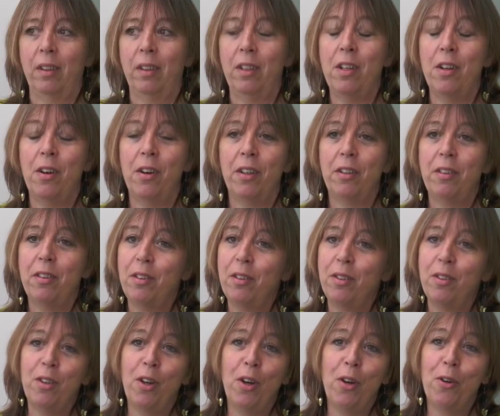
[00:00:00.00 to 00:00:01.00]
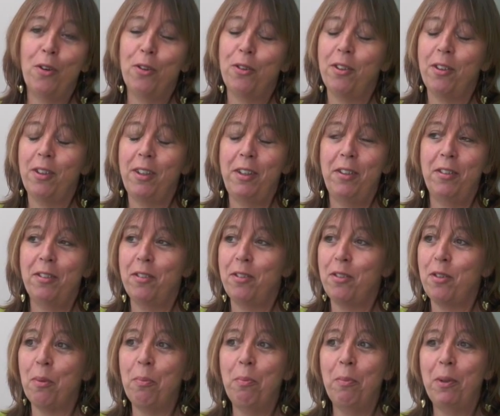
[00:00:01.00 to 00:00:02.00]
you know, I totally
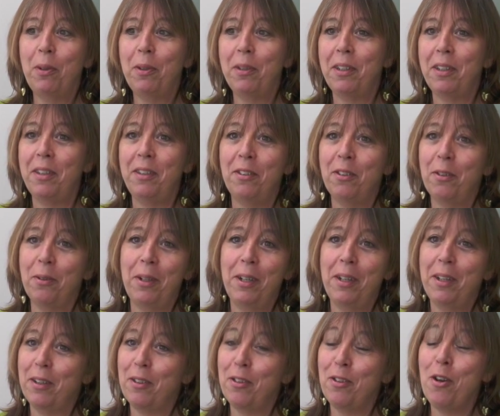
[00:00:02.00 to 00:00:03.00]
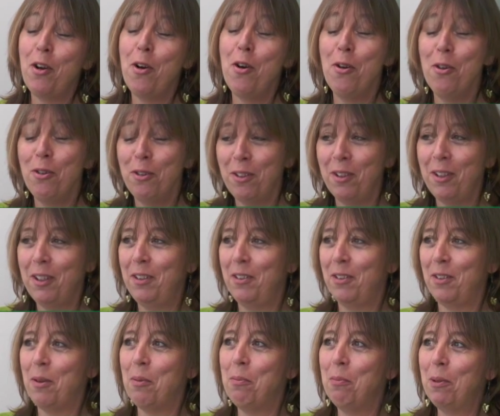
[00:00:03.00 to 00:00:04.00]
stumbled into it. Totally
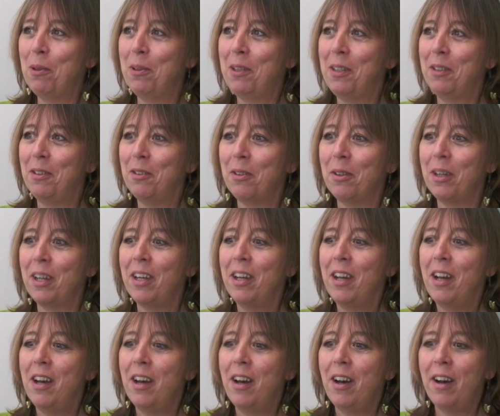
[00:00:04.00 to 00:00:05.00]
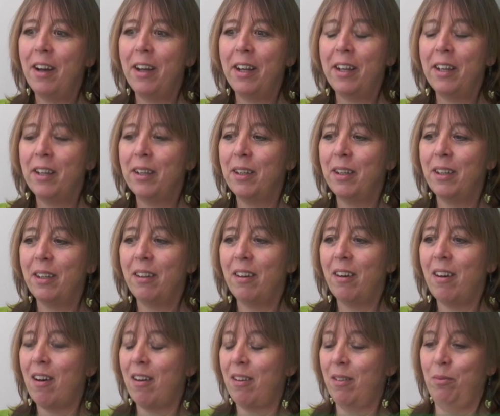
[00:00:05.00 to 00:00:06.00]
stumbled into it. I uh,
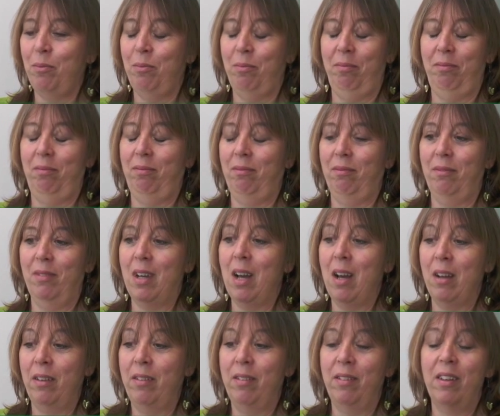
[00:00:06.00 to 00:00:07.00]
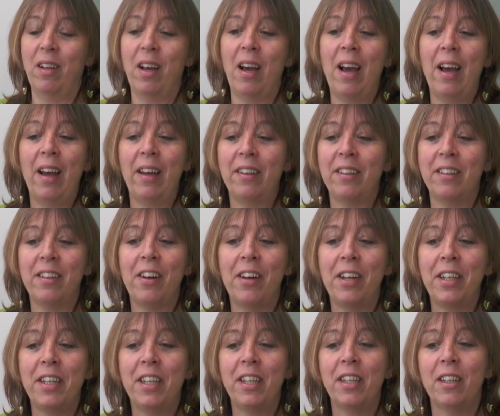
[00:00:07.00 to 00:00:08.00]
I had had an
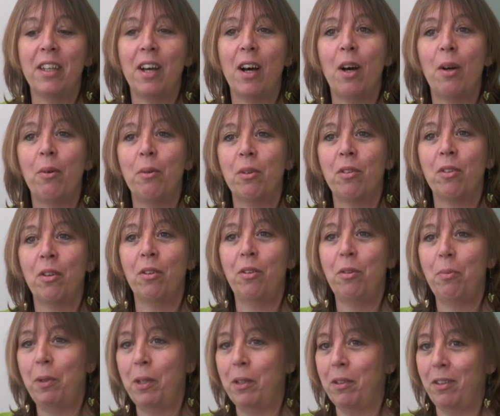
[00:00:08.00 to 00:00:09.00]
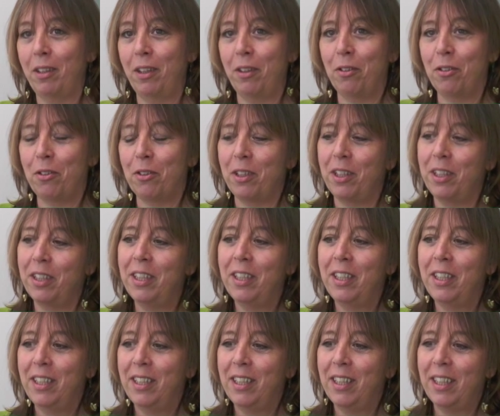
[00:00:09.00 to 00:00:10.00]
idea that I was going to be a secretary,
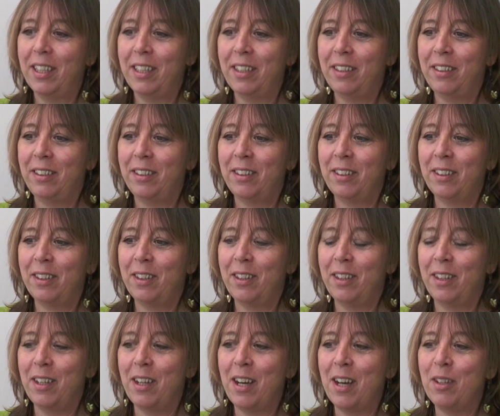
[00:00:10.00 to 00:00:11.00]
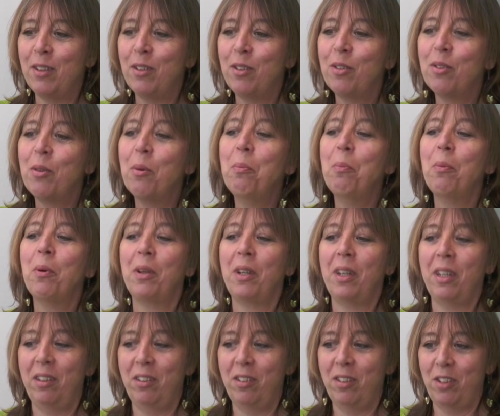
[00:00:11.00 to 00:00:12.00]
and uh, and
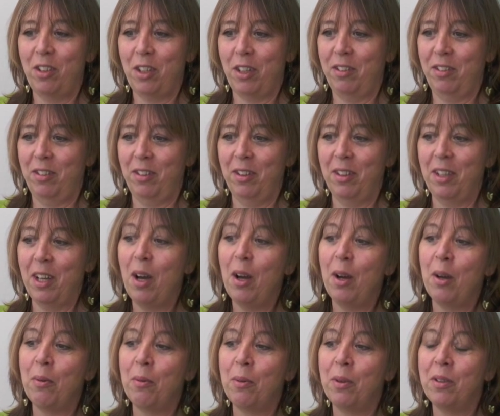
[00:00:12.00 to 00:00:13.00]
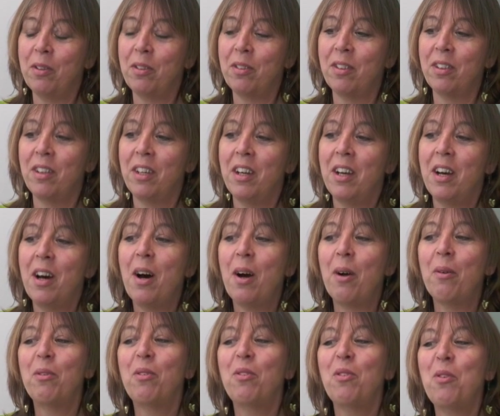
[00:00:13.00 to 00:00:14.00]
somebody suggested that I was
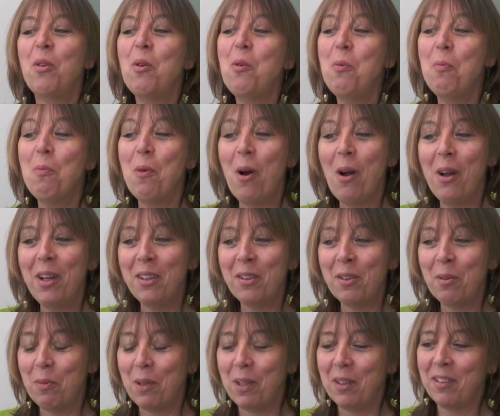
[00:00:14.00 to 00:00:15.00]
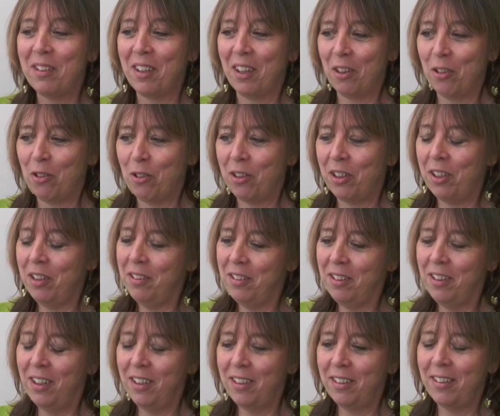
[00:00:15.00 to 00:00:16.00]
I was too bright to be a secretary.
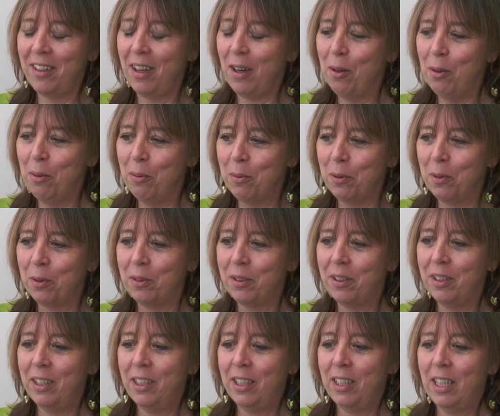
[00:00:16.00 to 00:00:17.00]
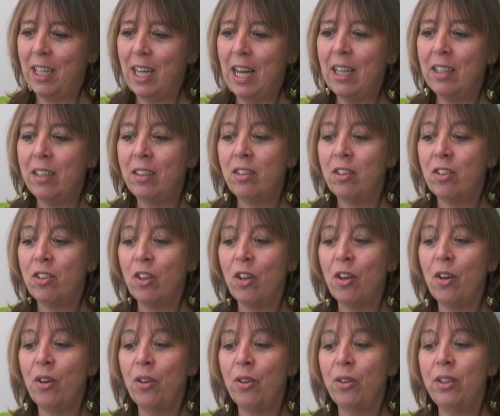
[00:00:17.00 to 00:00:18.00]
Isn't that terrible? And
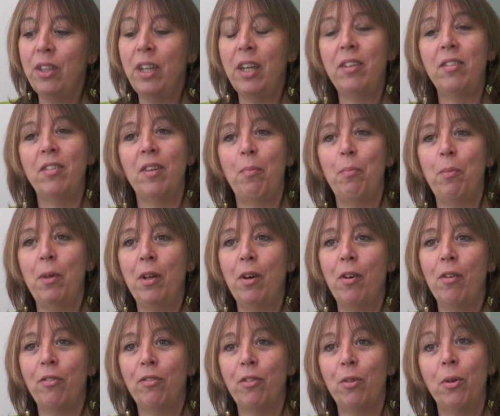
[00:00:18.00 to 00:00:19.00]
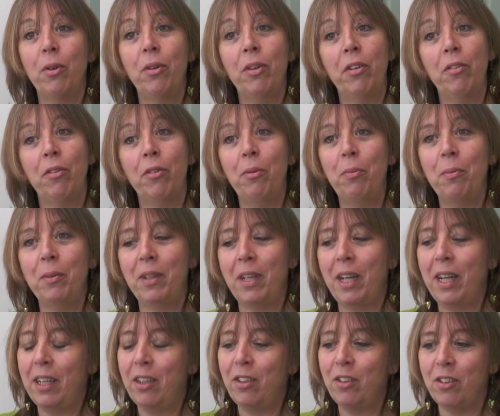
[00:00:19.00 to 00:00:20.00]
so they sent me off to a recruitment
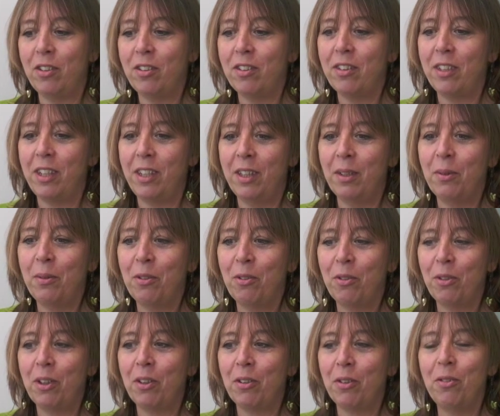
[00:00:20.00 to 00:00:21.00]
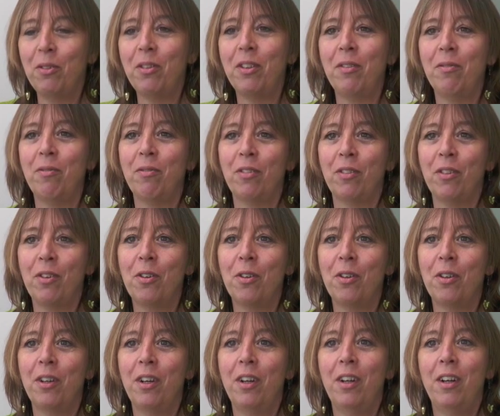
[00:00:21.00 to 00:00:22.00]
agency that was recruiting for